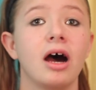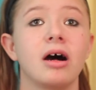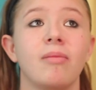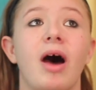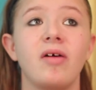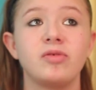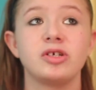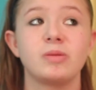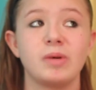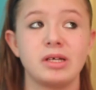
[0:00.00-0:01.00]
I've
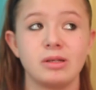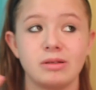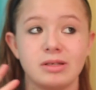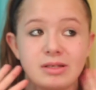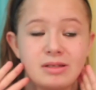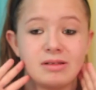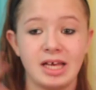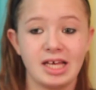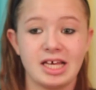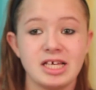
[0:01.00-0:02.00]
just been,
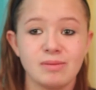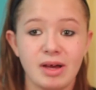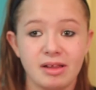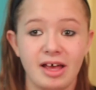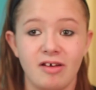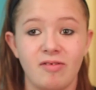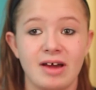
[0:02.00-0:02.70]
like, he's my life.